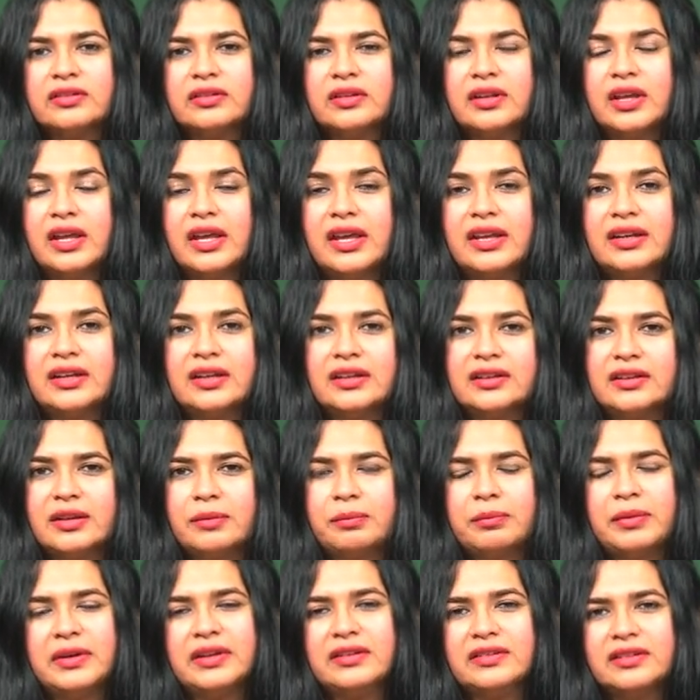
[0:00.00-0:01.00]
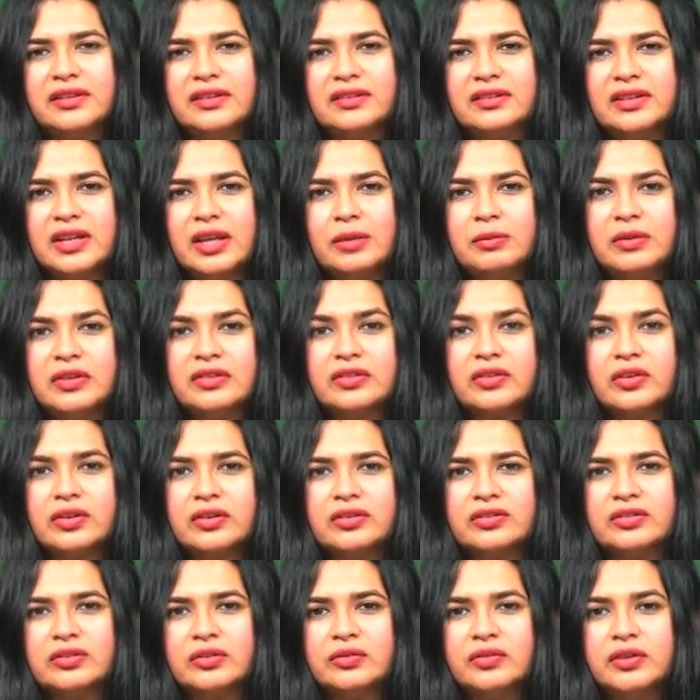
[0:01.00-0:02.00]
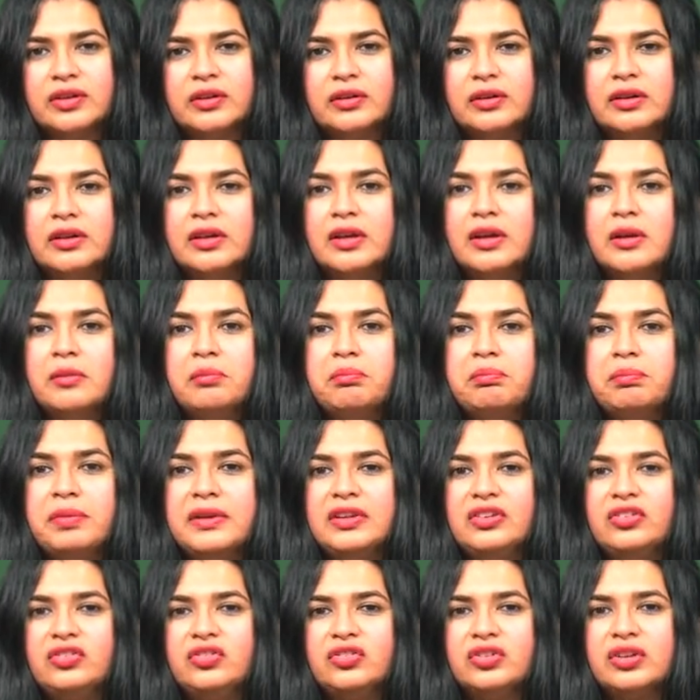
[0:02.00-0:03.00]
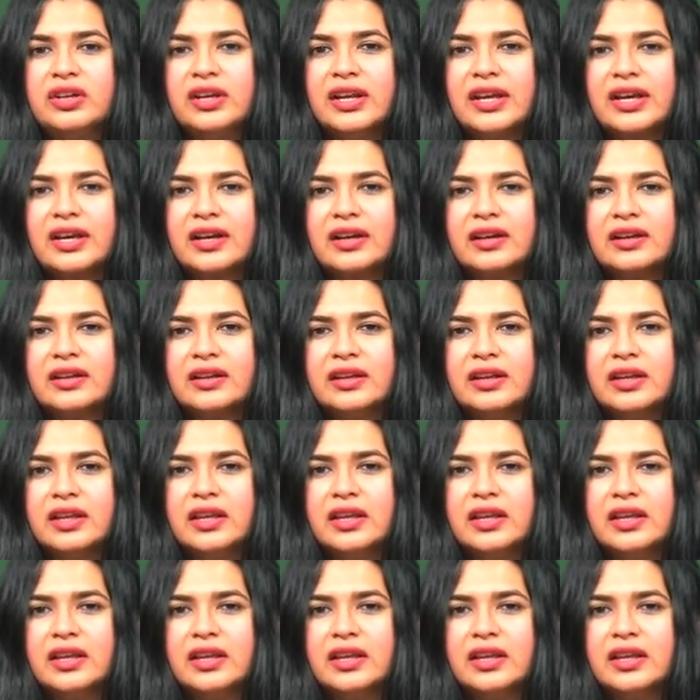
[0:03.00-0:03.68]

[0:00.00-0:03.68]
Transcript: and the person's name is Christopher Pinchneck.